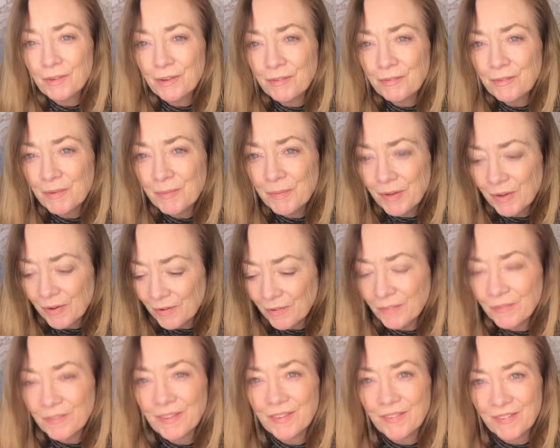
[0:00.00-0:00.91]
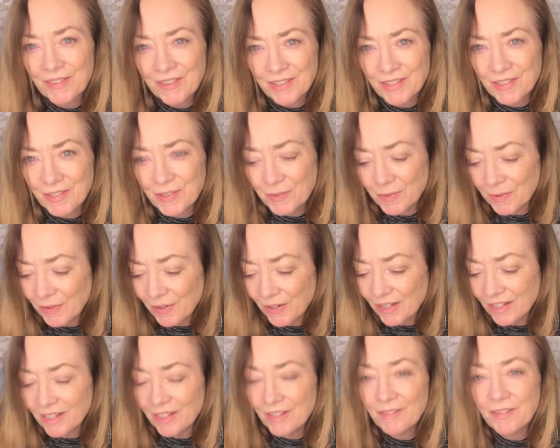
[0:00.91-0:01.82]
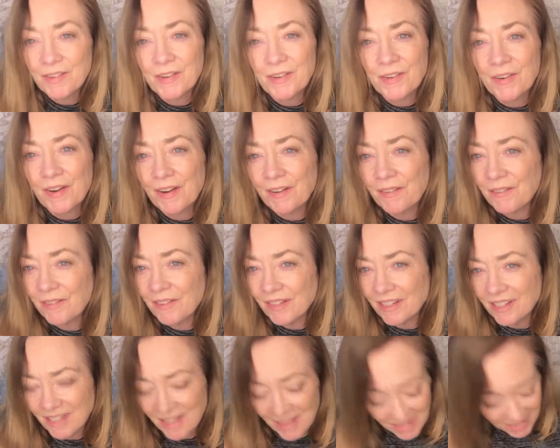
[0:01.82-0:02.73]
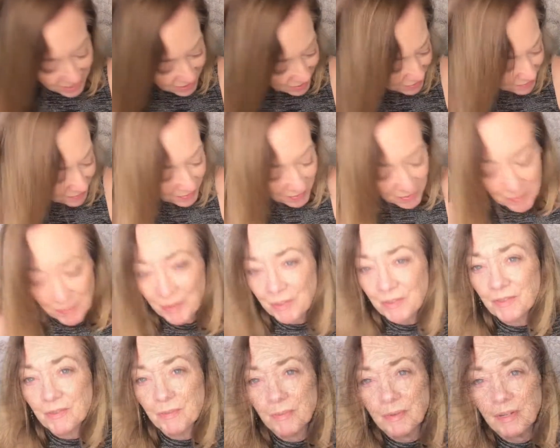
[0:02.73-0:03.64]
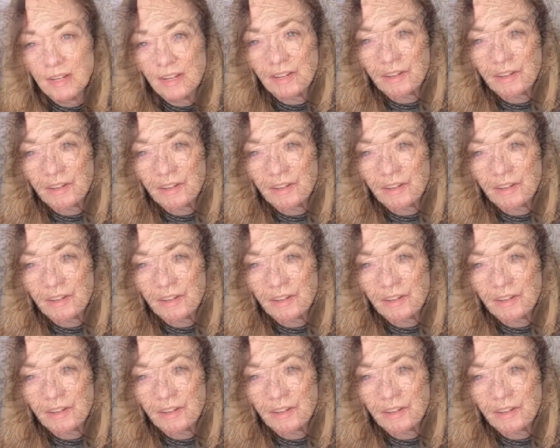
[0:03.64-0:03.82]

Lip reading: on Vimeo. If this is where I leave you, I want to thank you very much for being